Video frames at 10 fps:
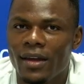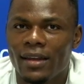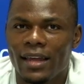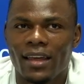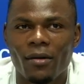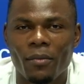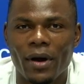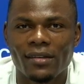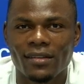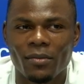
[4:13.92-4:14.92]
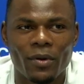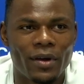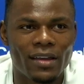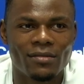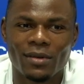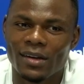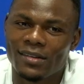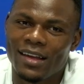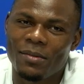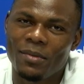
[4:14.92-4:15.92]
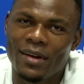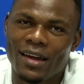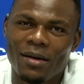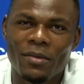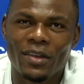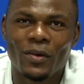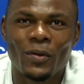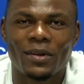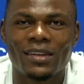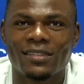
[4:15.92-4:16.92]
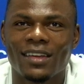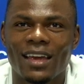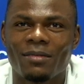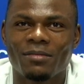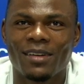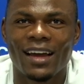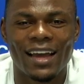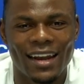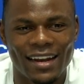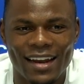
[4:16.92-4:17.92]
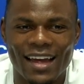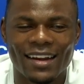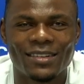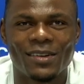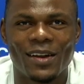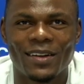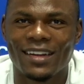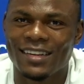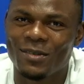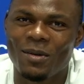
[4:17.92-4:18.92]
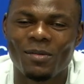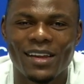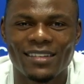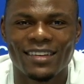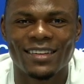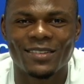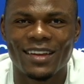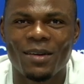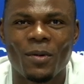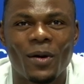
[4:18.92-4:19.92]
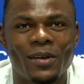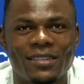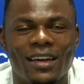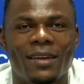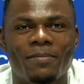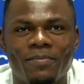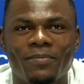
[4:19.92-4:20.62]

the game basketball is because I'm I'm a new in this game. I got a lot to learn. That's why I'm listening to them all the time.